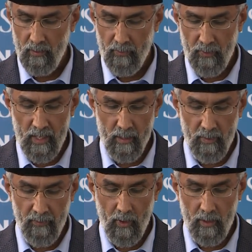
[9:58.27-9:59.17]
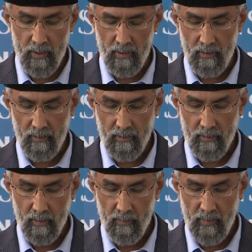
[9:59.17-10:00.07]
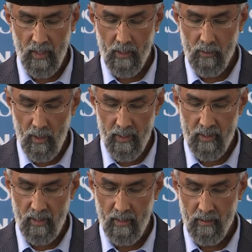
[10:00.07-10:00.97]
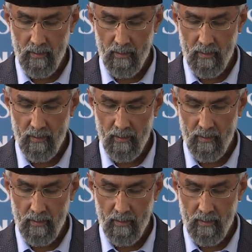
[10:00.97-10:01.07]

freedom of conscience, equality,